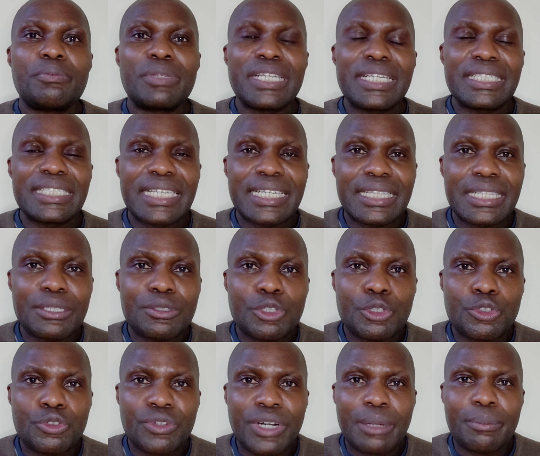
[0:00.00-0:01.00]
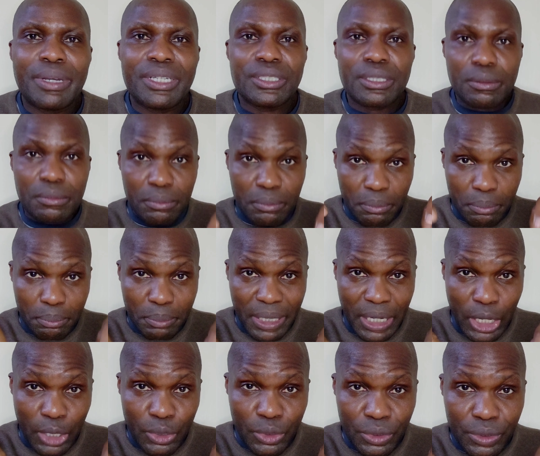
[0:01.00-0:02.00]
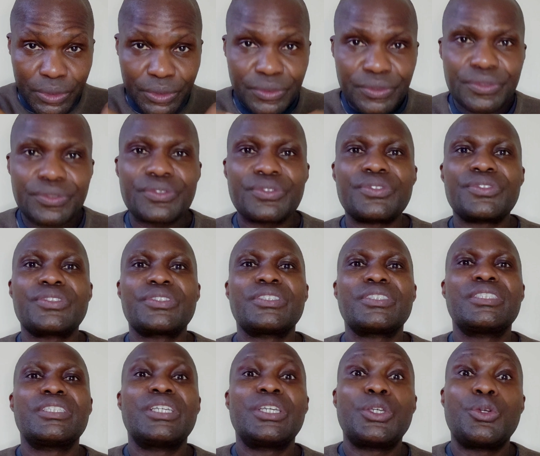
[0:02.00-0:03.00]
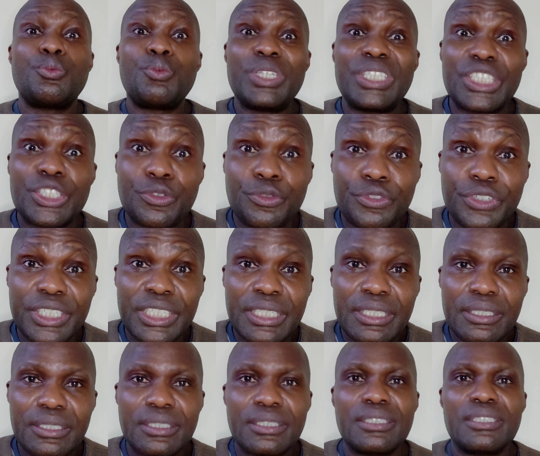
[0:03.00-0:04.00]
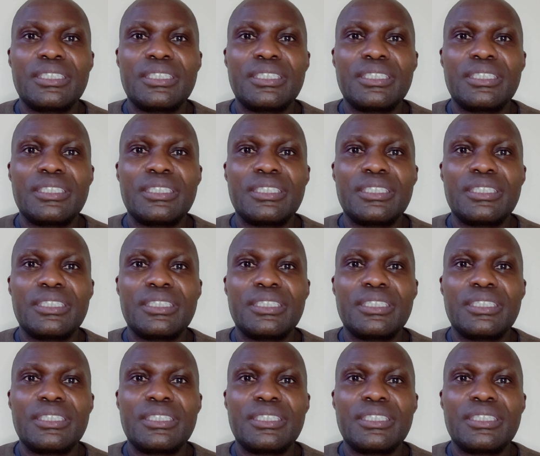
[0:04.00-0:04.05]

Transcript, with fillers: please hit the subscribe button below, which is free.